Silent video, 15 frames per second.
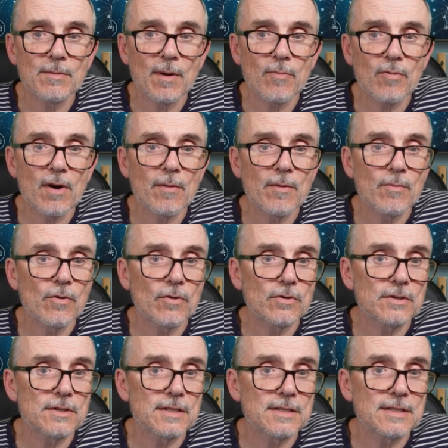My primary
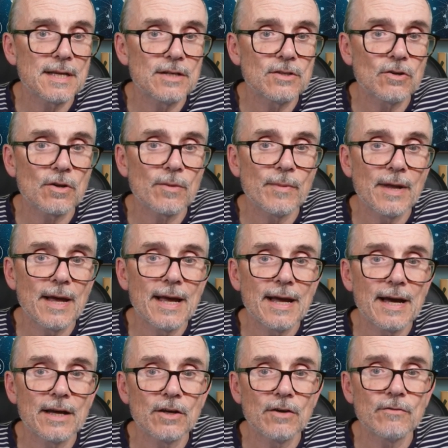product is a 10-document
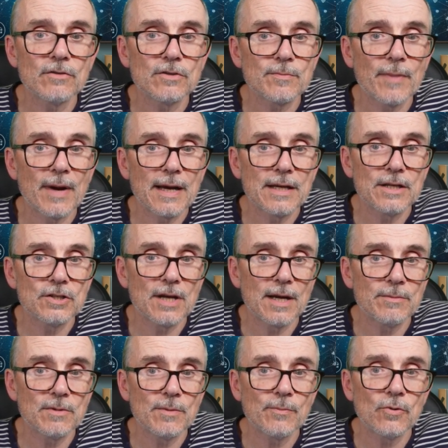AI governance package
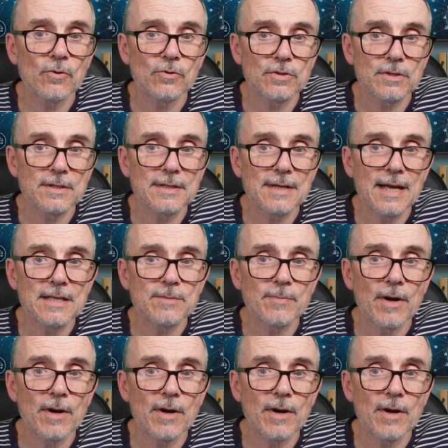aimed at boards and NEDs.